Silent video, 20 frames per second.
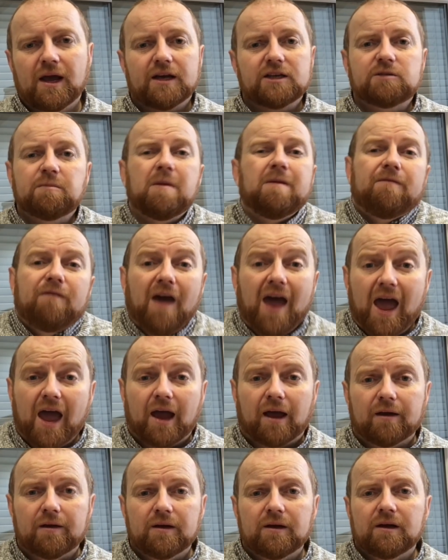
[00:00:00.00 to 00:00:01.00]
And to be
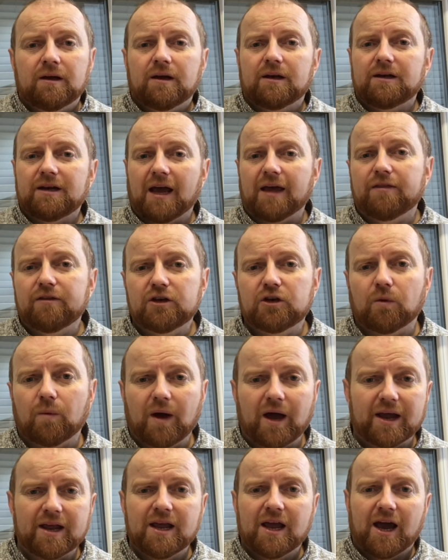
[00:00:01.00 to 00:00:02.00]
fair, neither
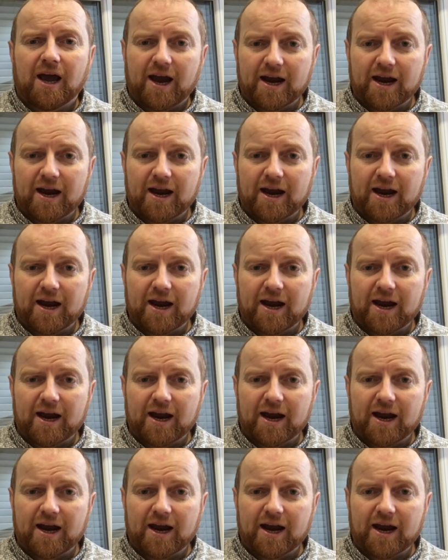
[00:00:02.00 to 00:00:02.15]
do I.